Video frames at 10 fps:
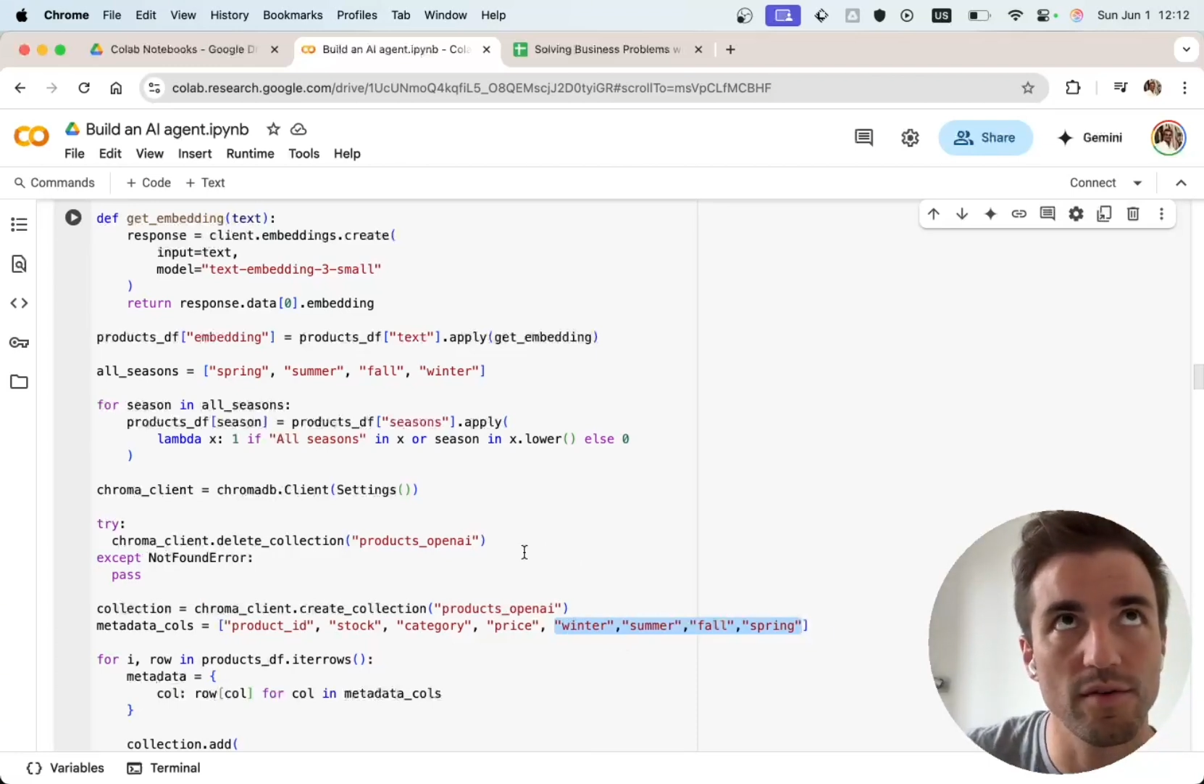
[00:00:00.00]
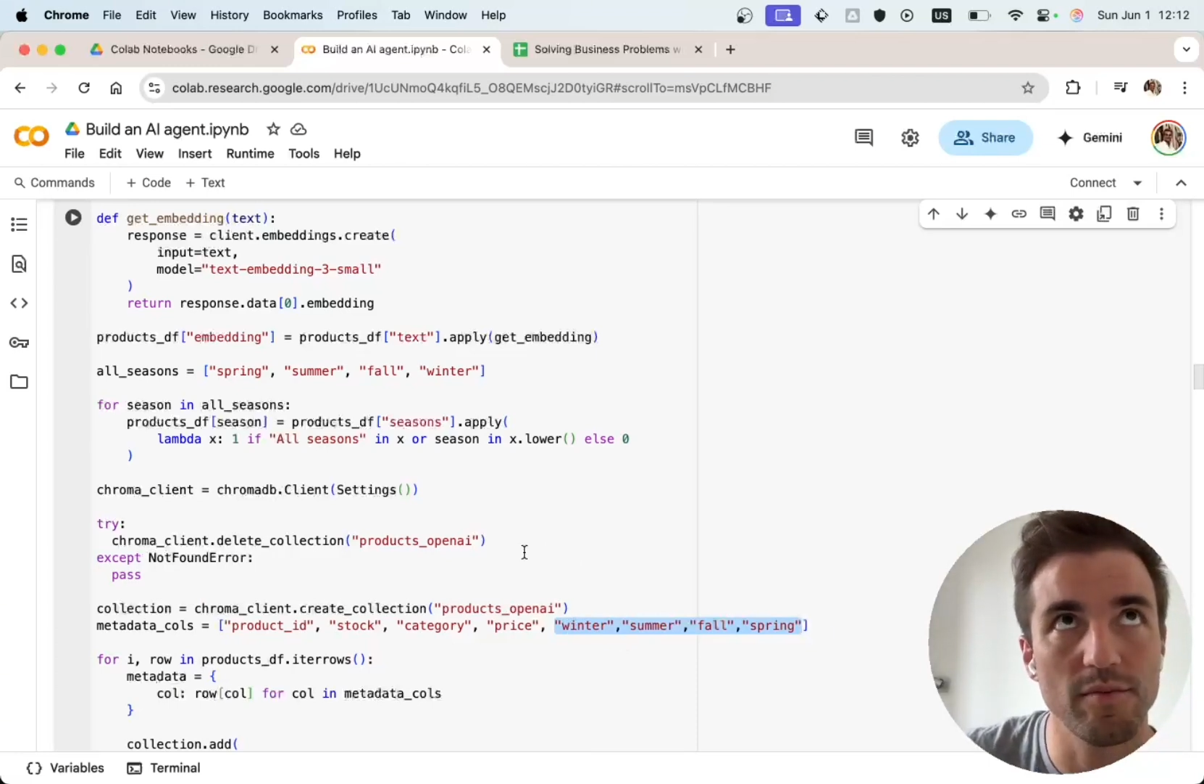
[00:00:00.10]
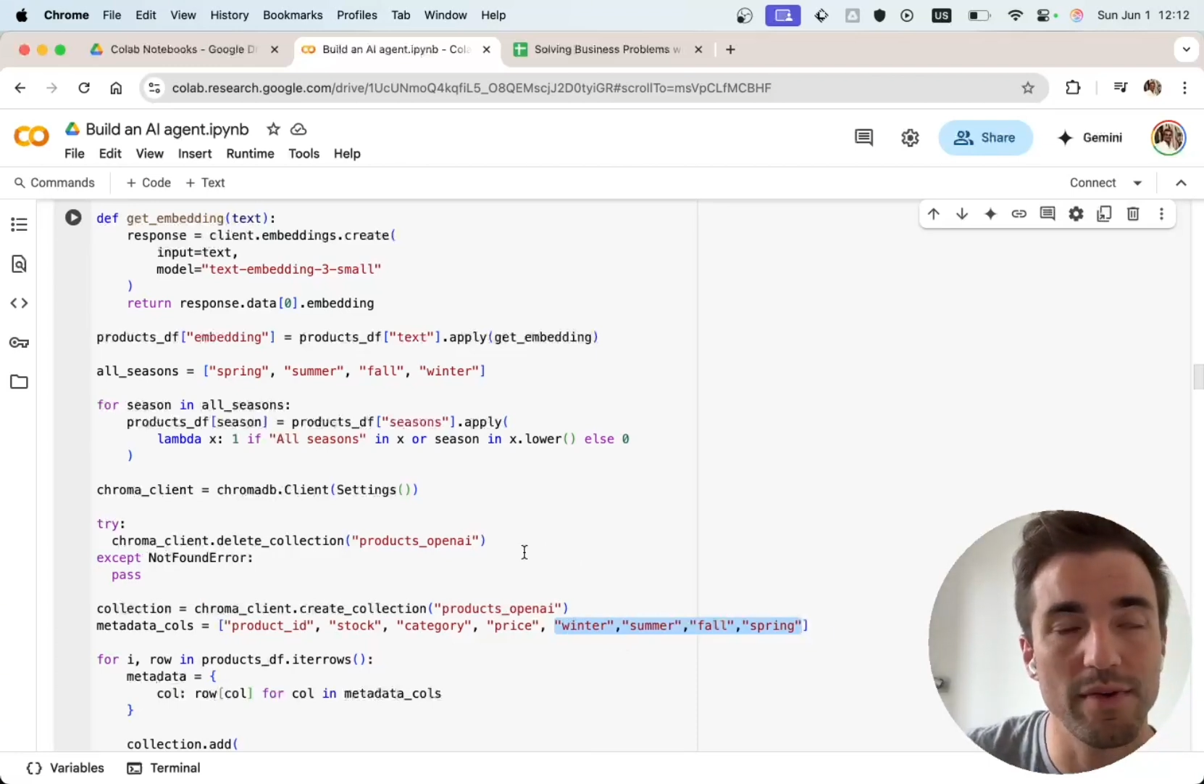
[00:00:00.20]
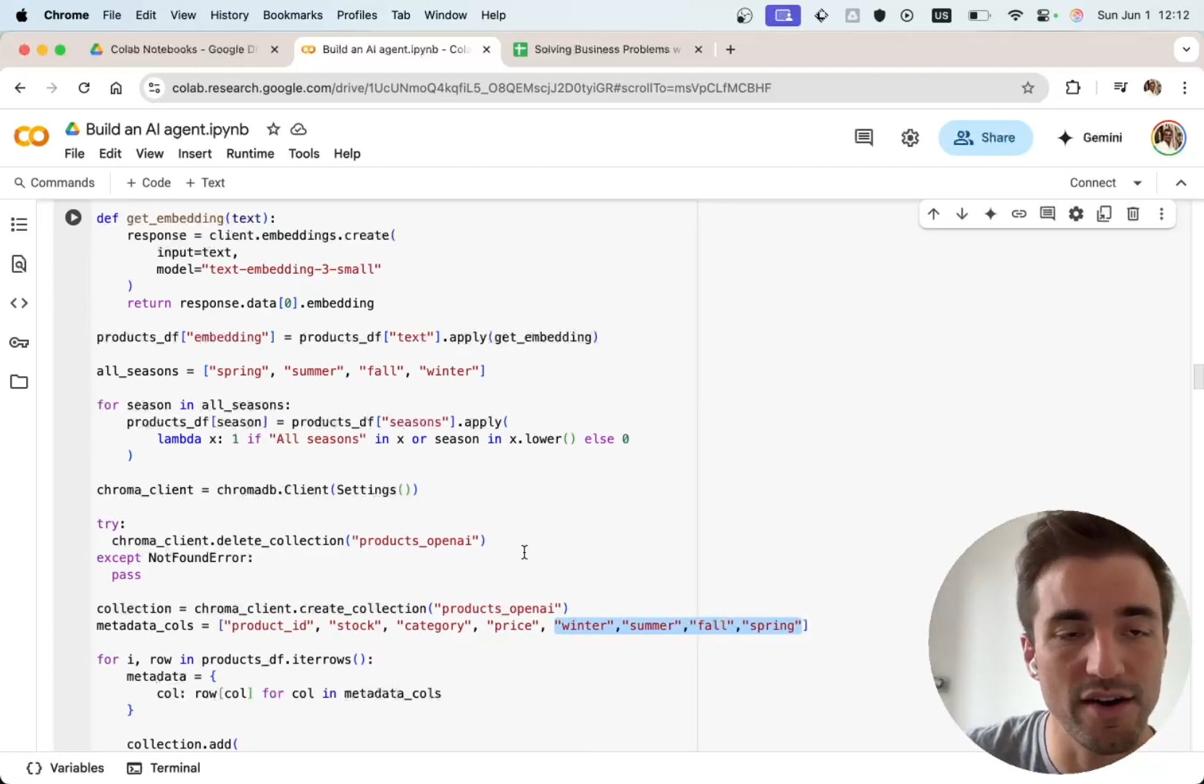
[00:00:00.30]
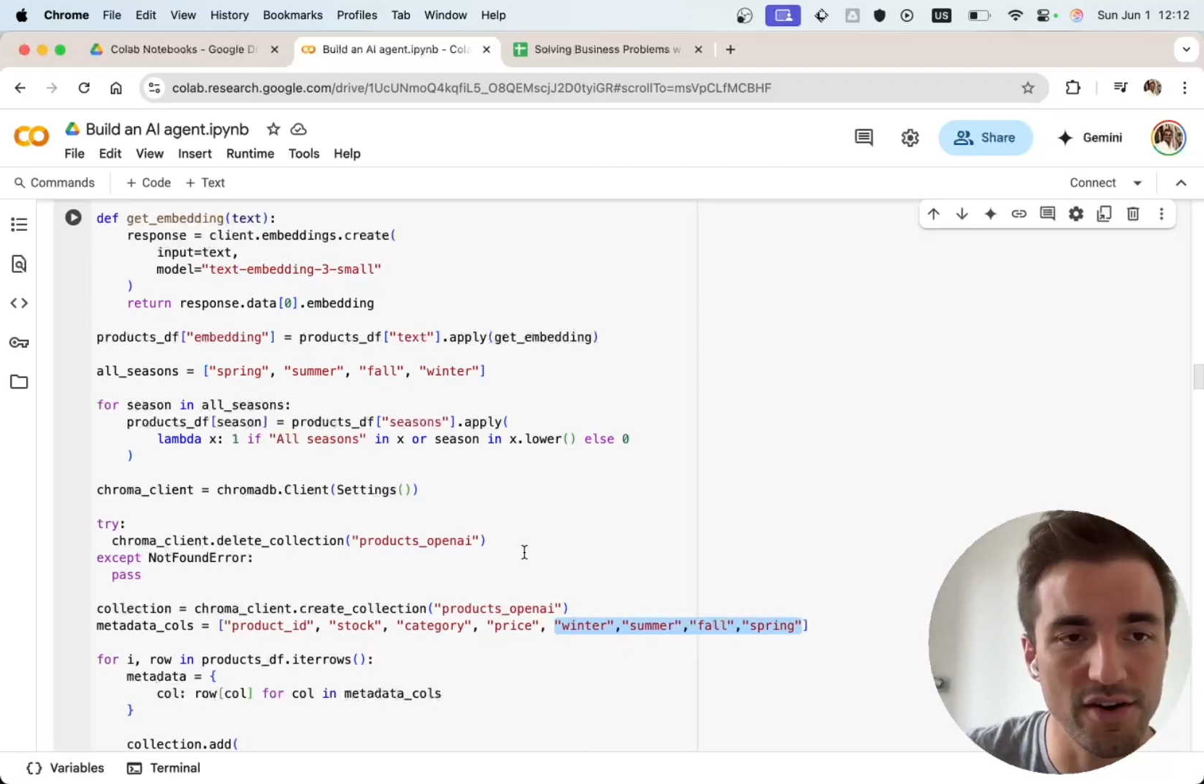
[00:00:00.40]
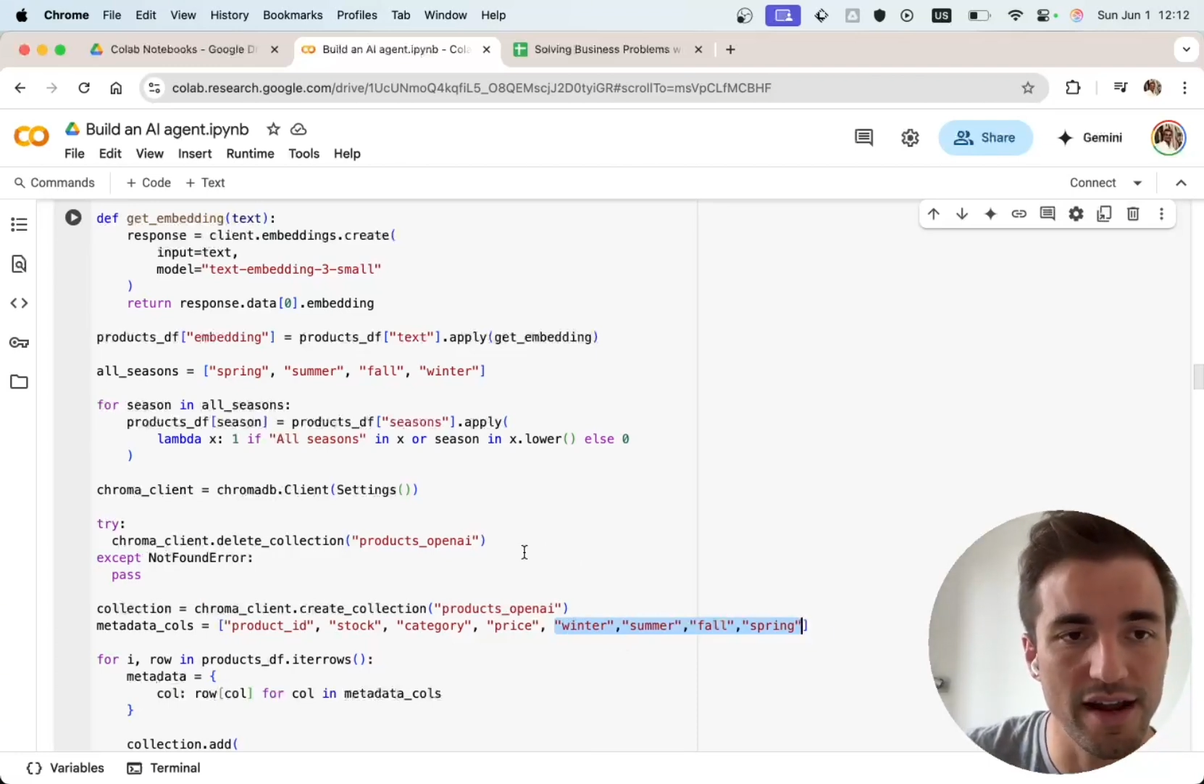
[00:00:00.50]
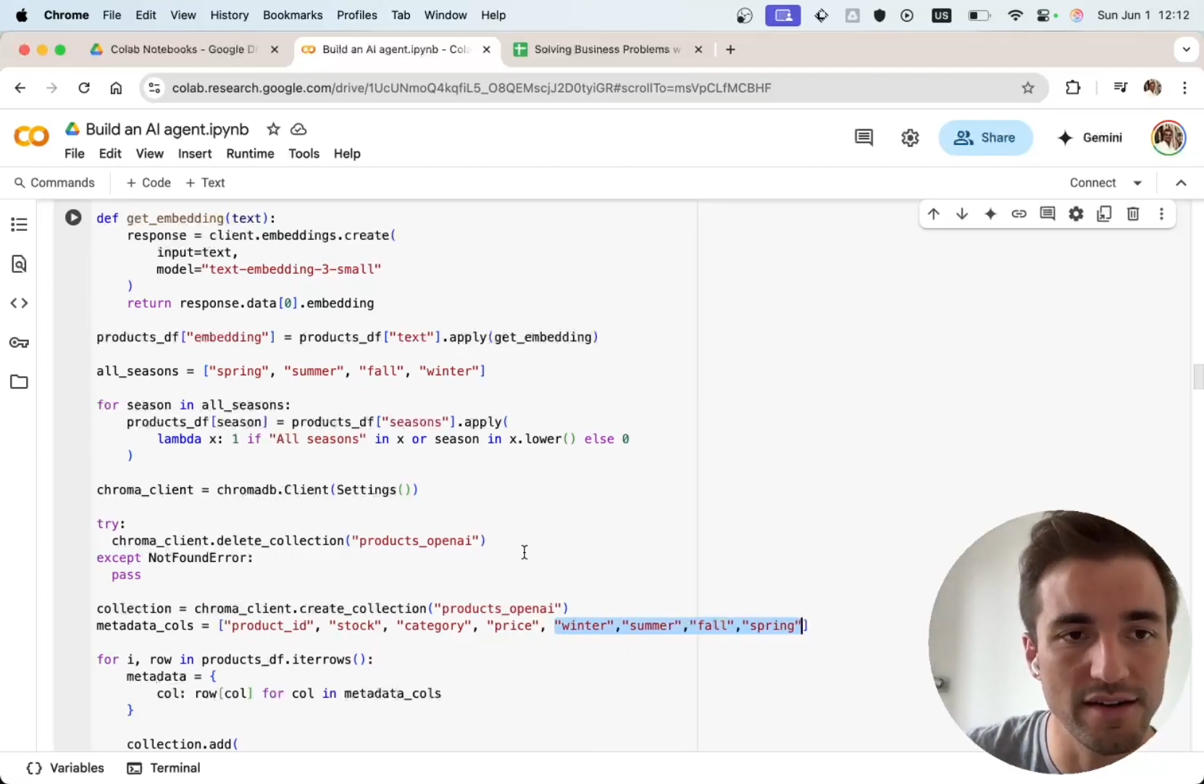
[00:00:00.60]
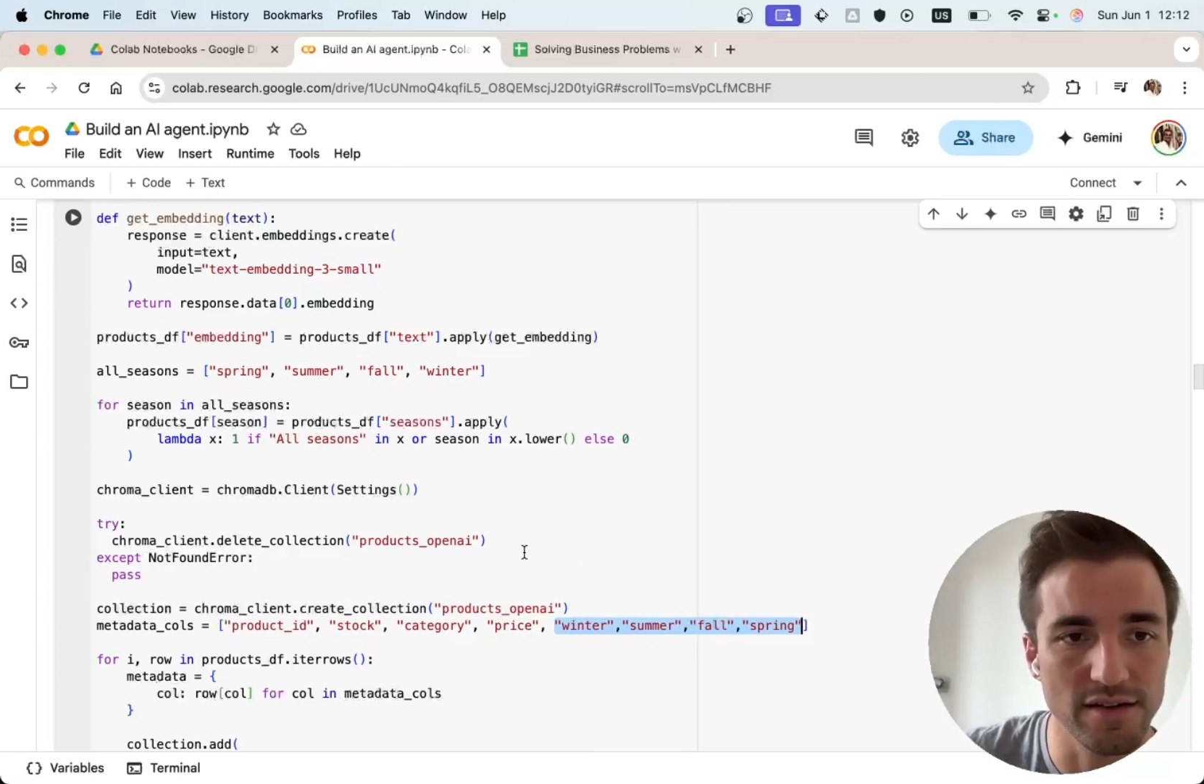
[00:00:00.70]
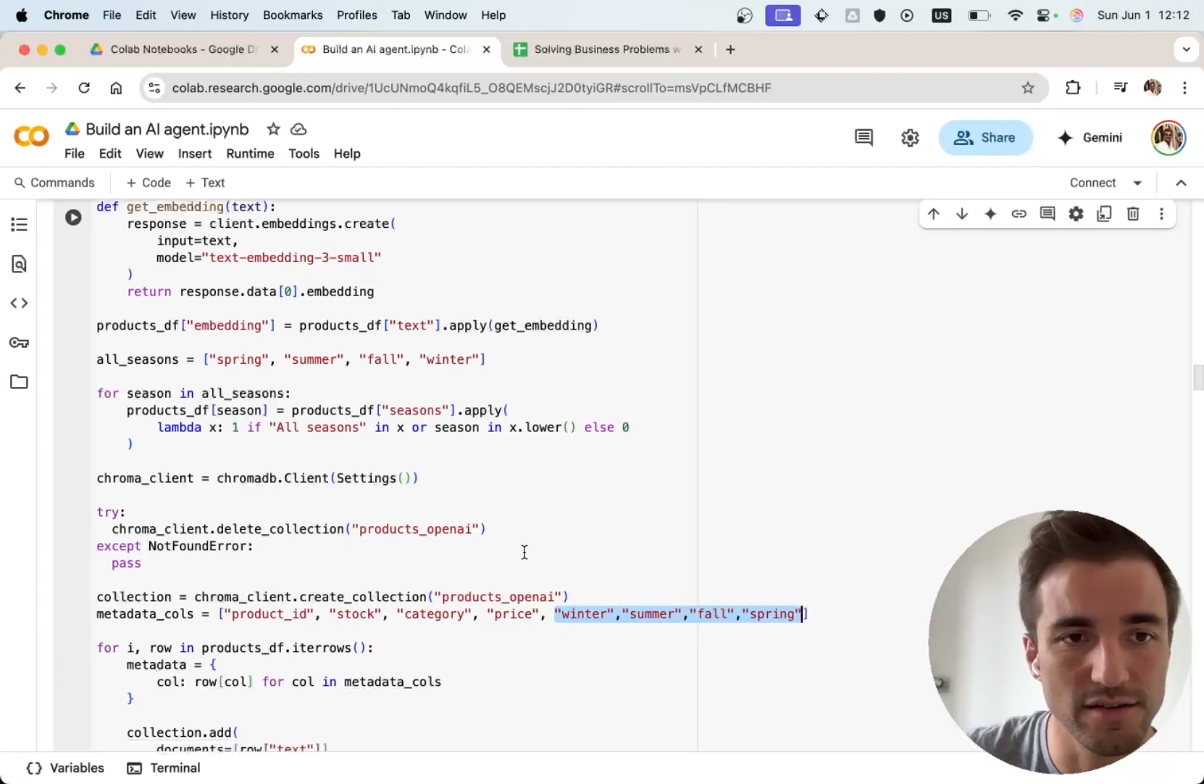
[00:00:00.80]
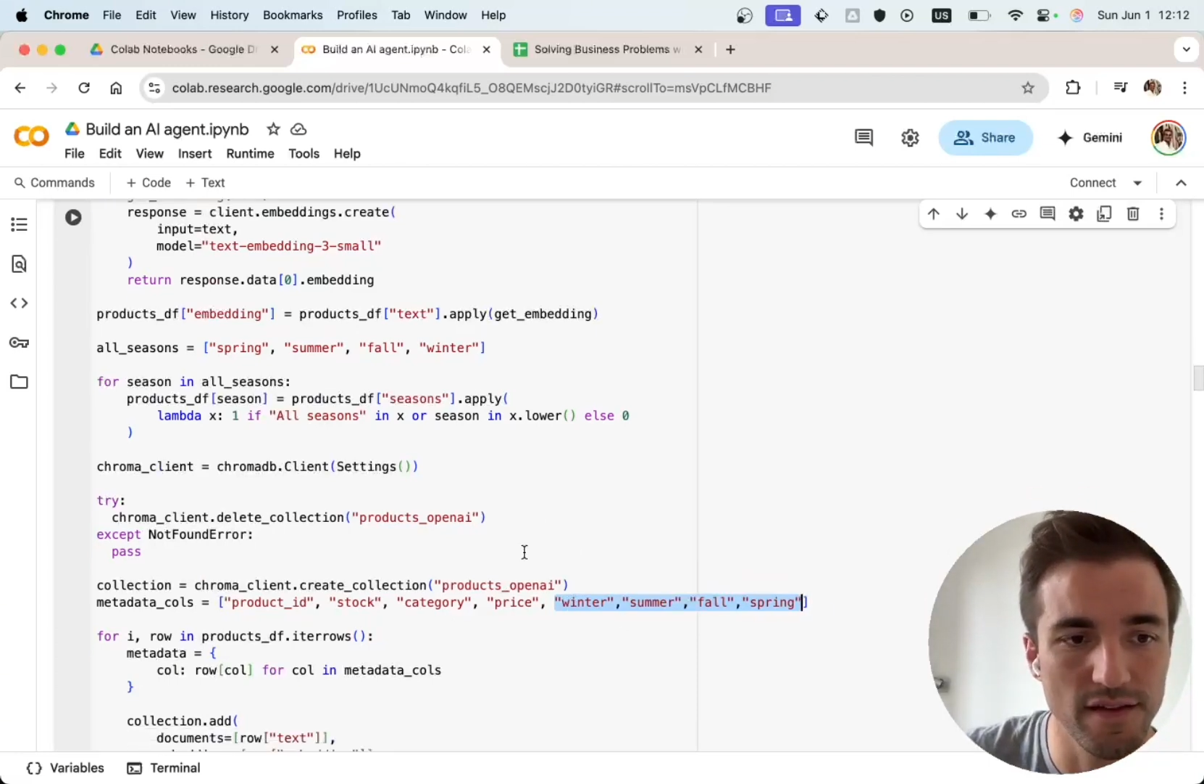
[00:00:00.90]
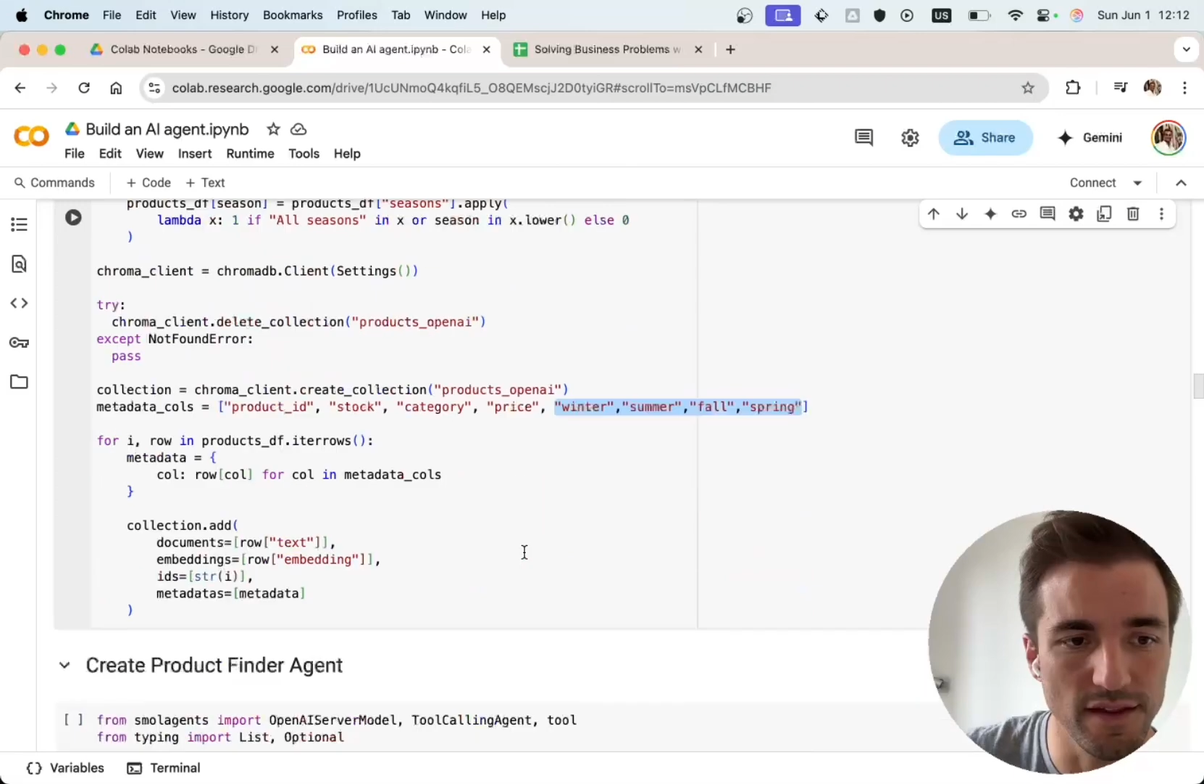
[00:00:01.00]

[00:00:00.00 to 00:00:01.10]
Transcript: better handled